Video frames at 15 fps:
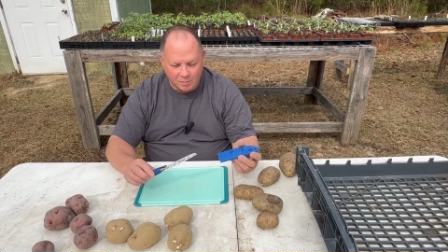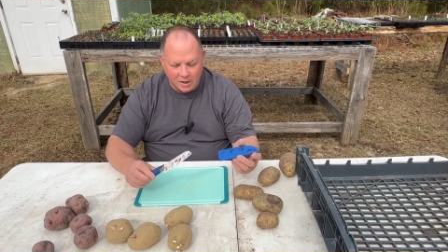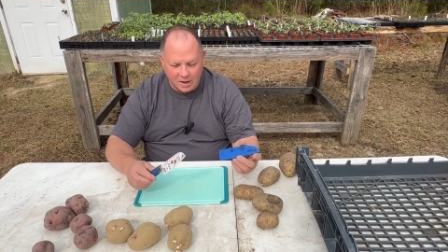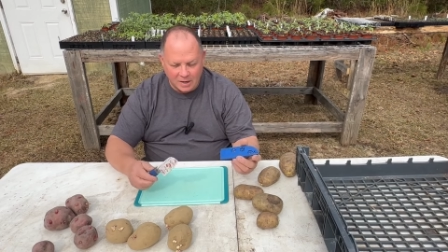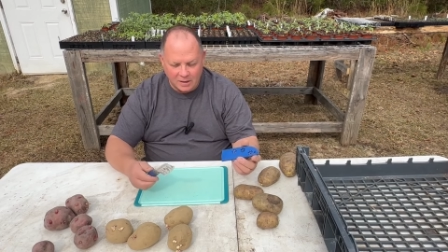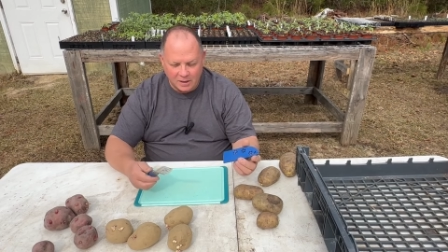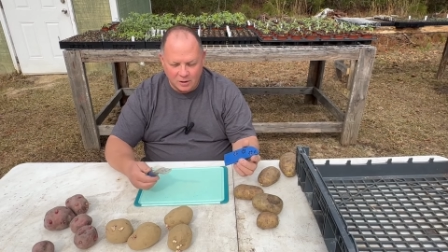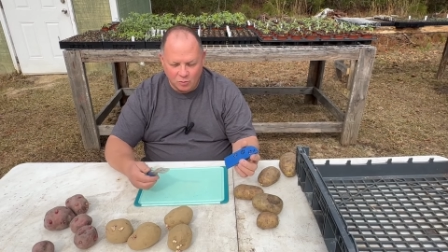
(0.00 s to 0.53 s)

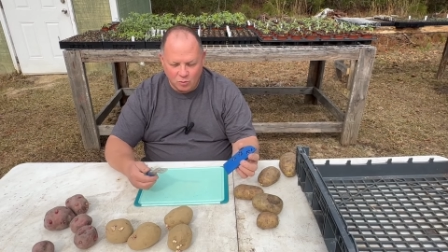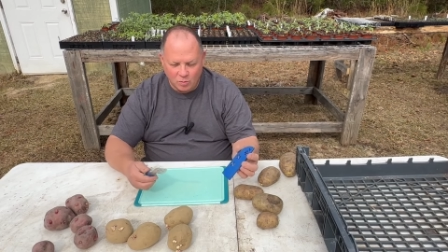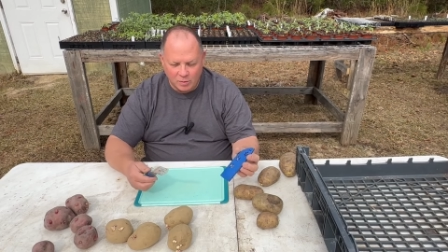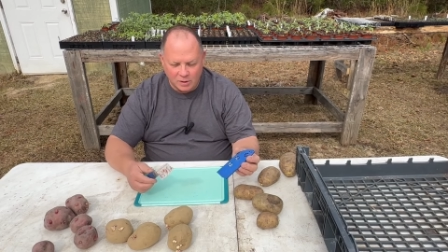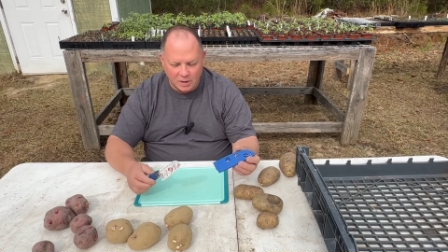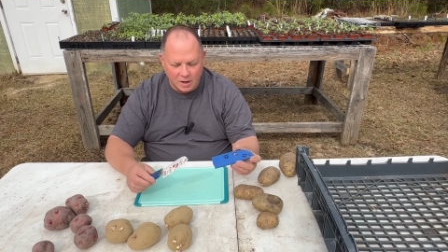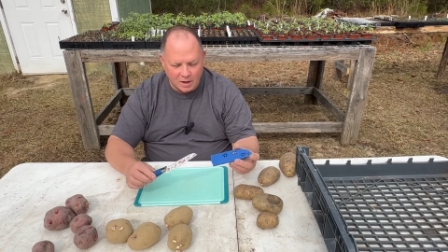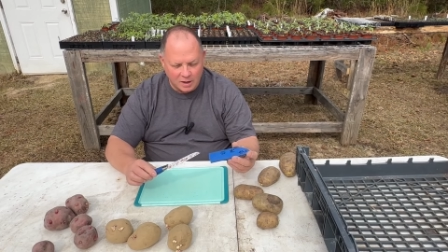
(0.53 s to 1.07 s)
Pioneer
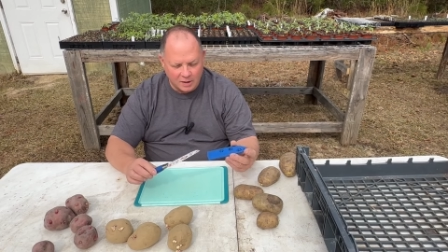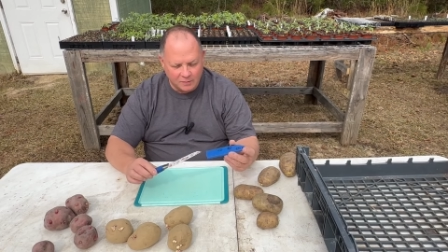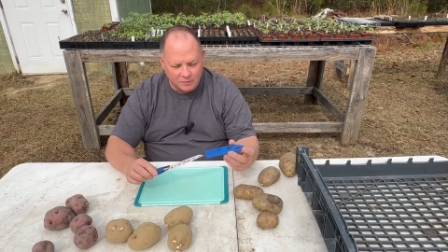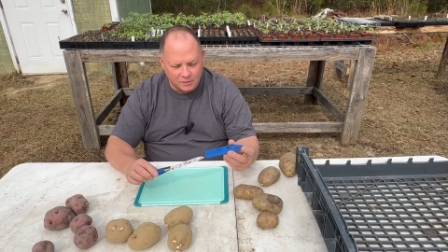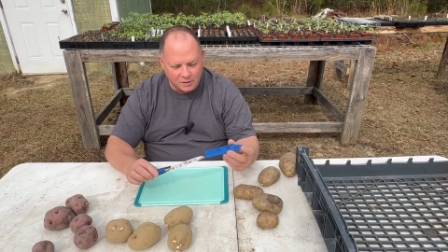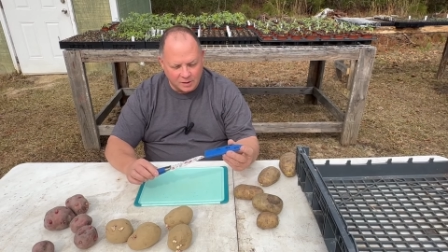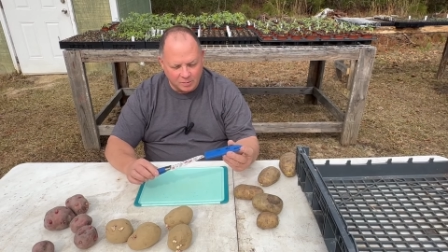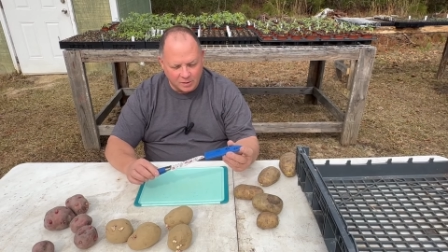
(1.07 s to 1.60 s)
Woman
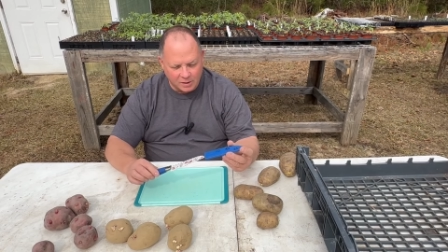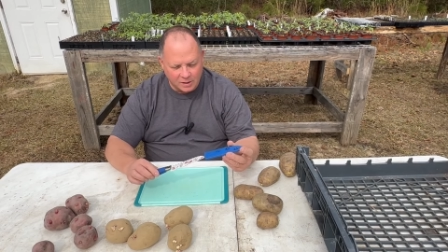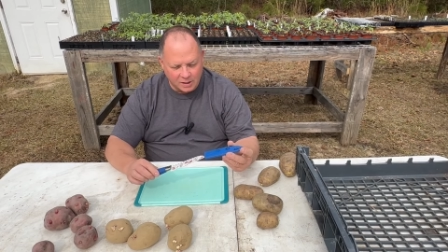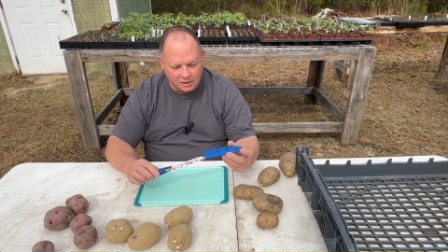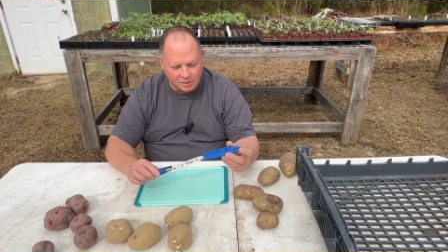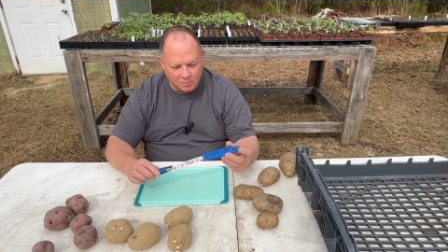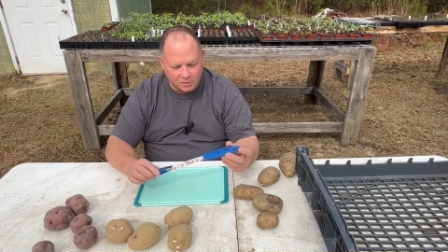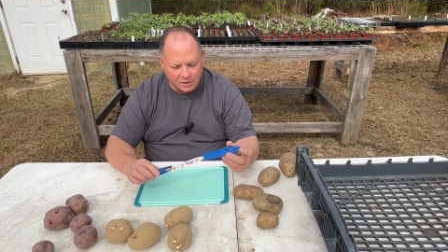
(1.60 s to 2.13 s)
knives that I'm gonna
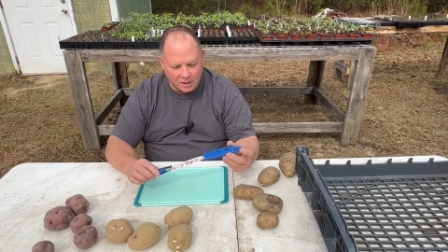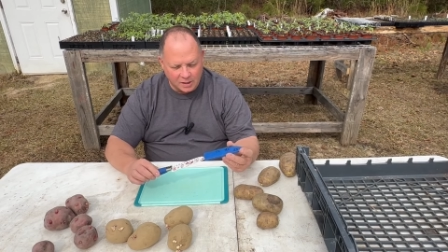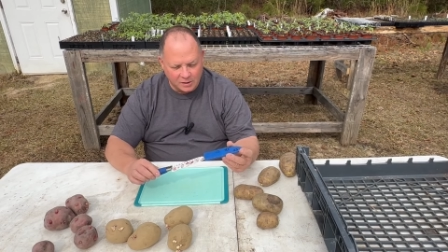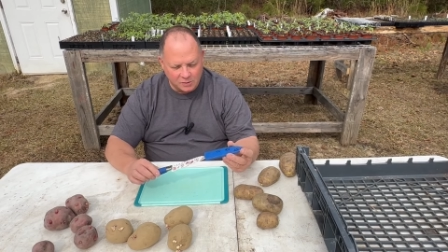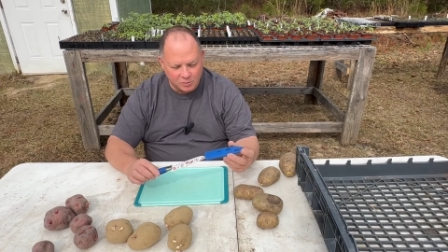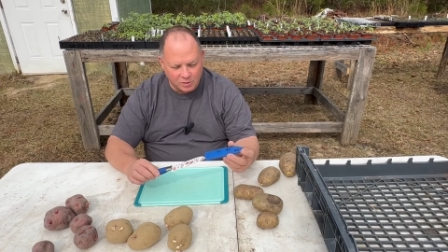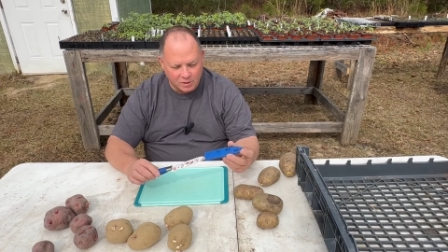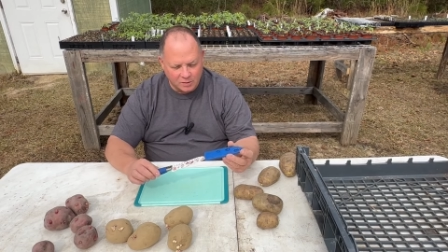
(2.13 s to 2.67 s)
cut the
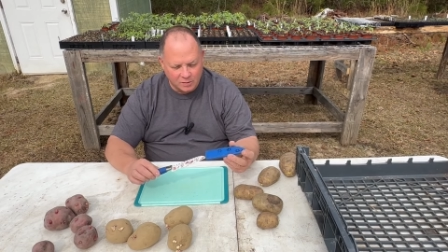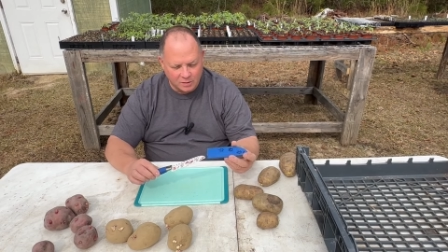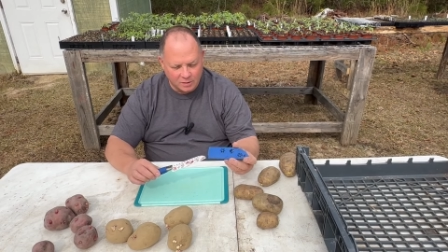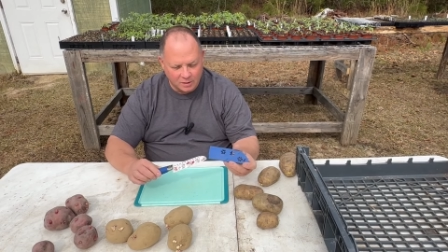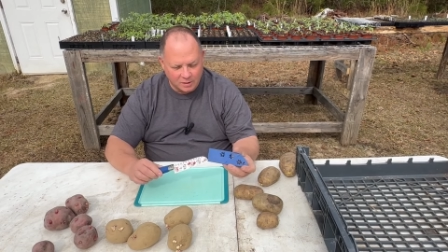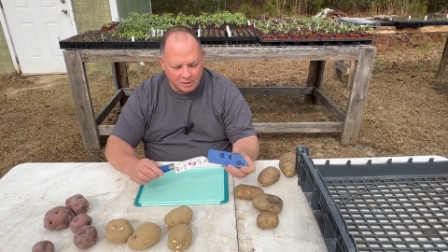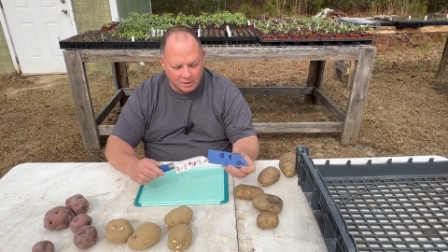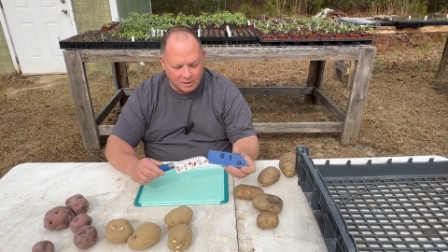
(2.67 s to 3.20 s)
potatoes with.
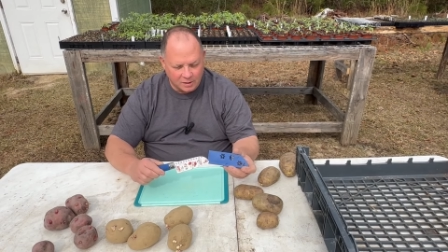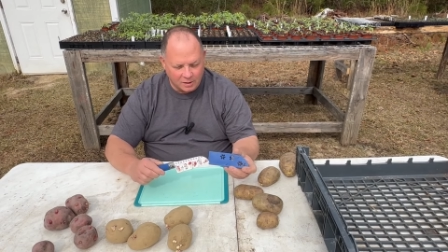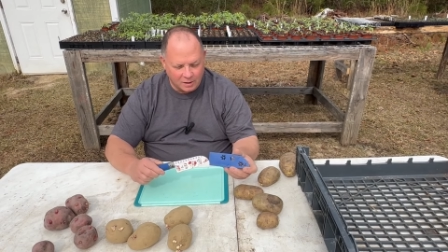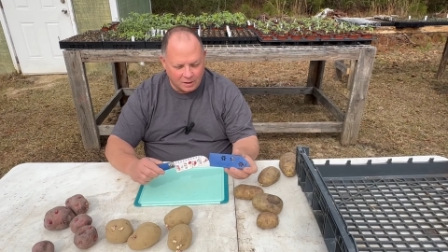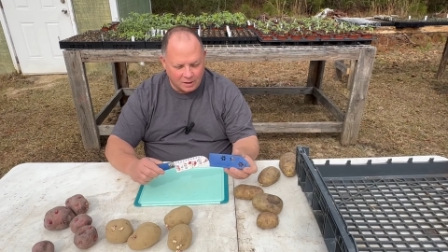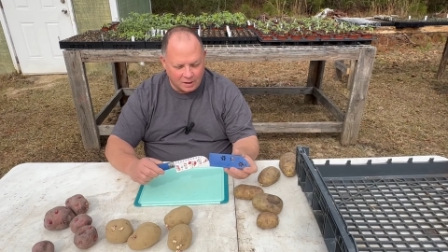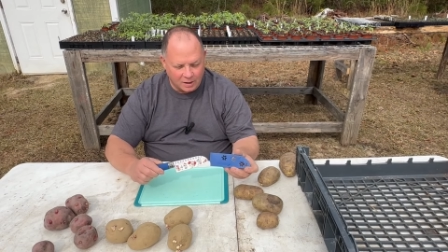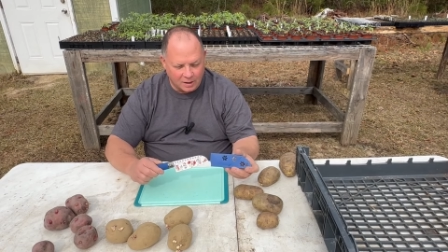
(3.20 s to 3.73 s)

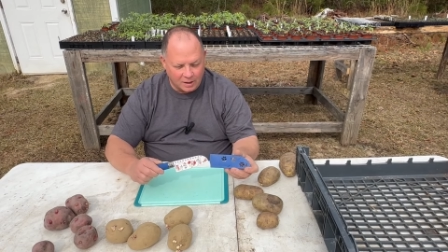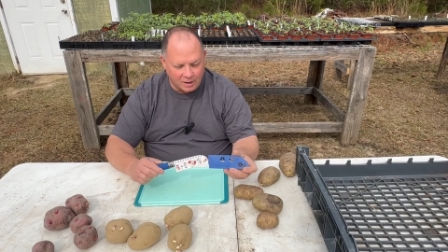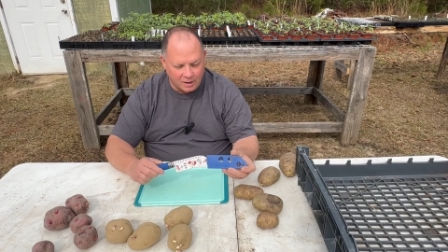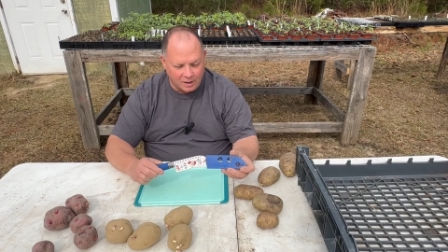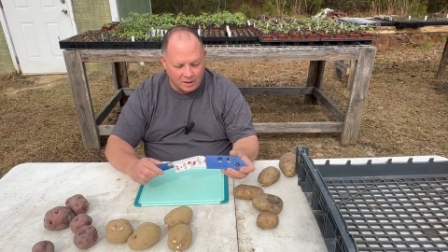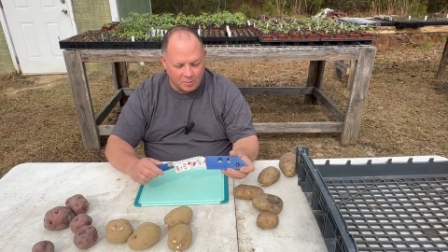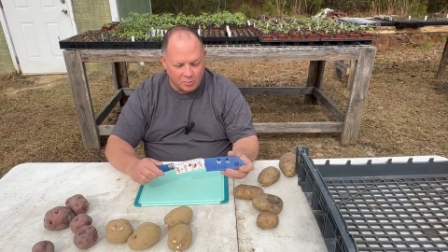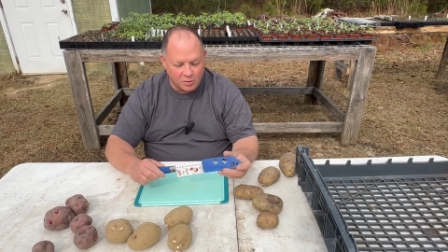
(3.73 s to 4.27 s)

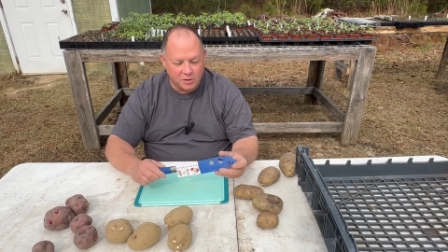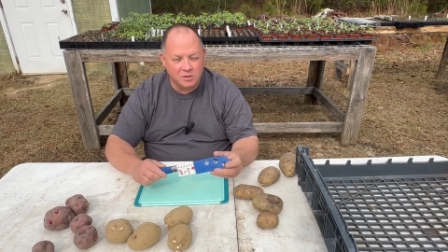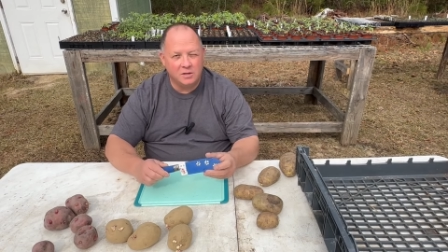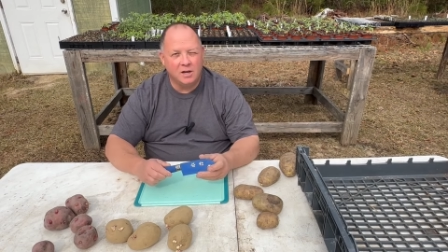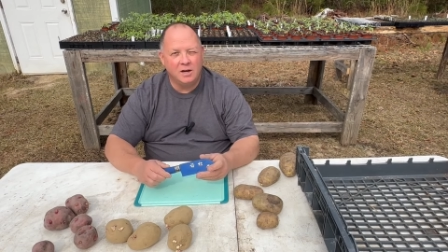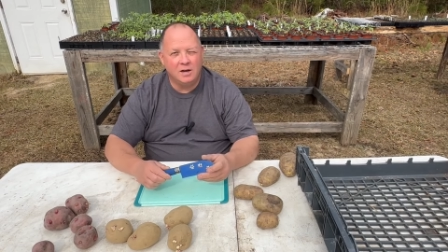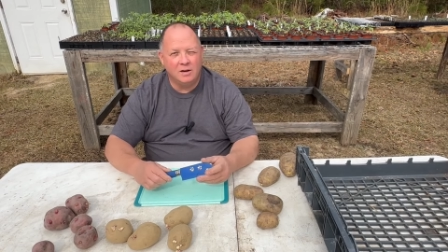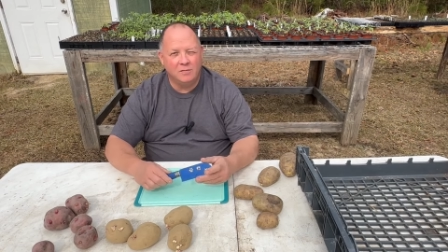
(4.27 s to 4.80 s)
I'd
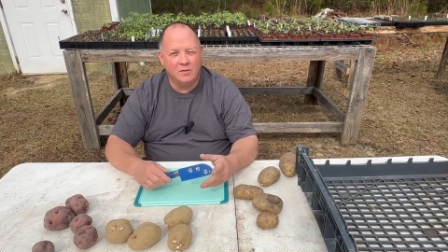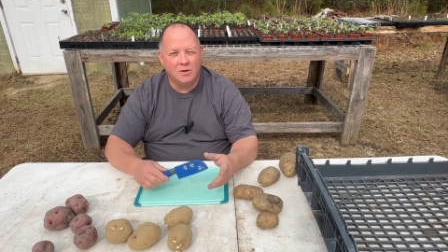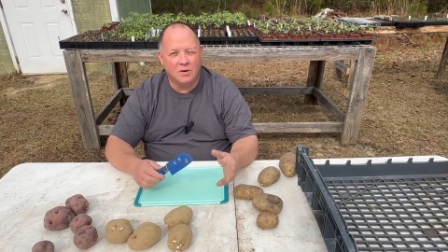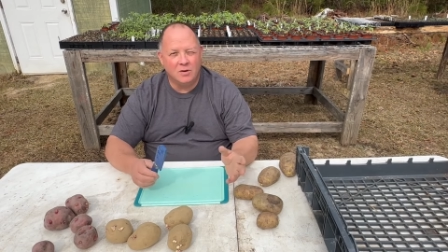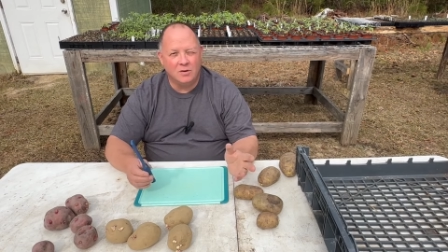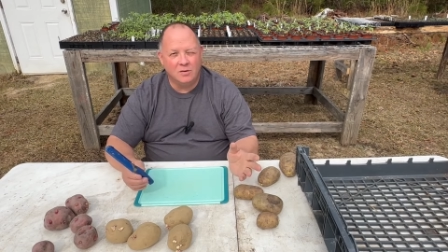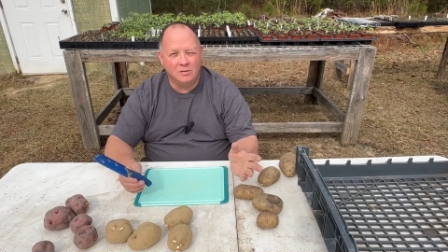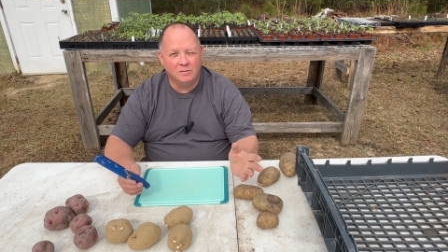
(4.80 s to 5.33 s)
appreciate it if
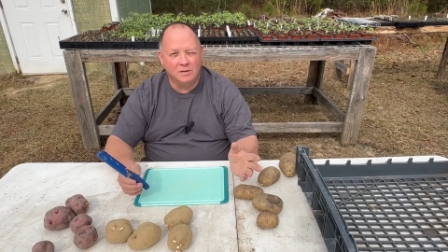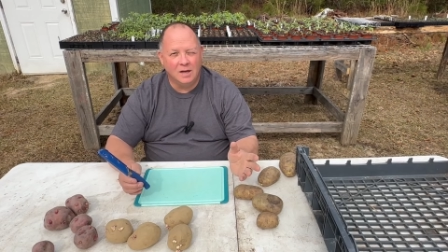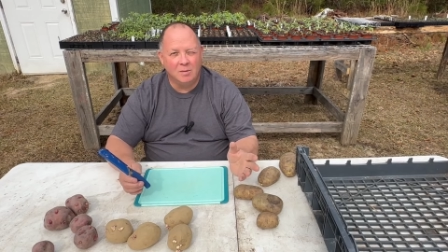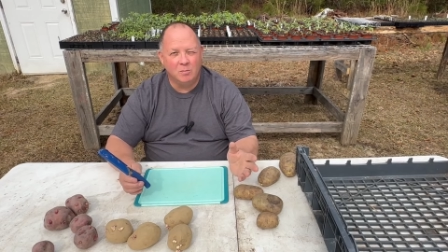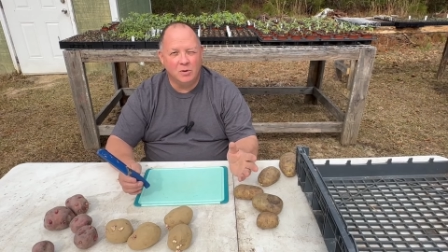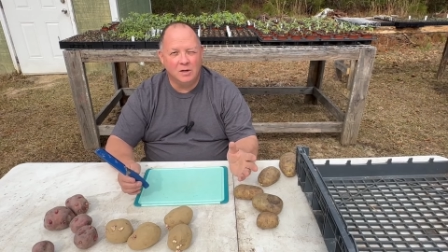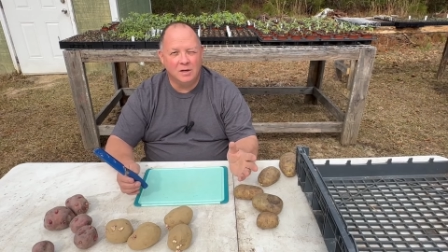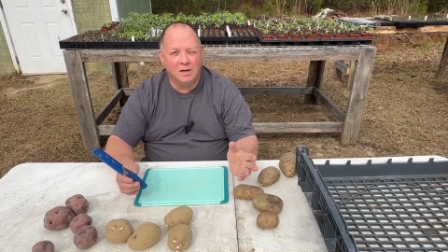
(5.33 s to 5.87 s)
y'all
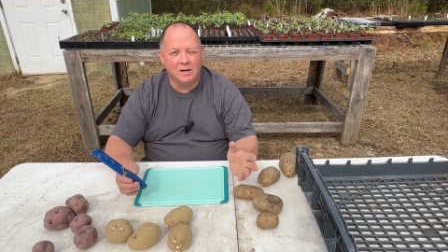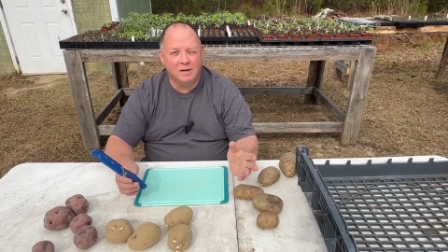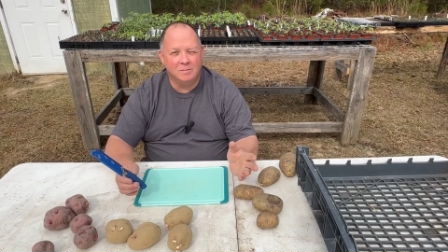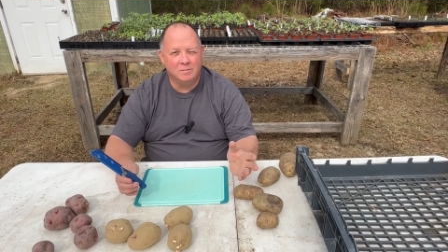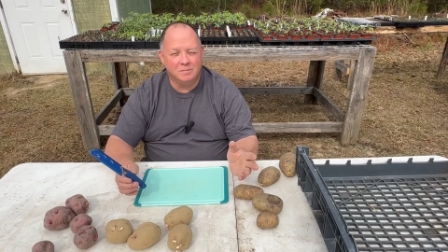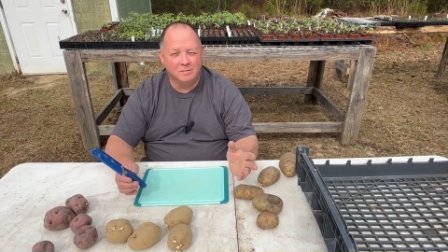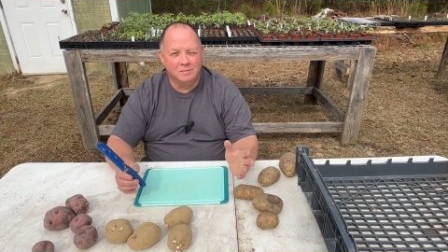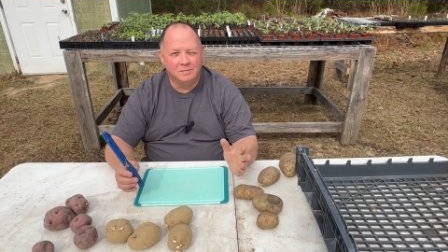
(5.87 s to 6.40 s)
not bring that up.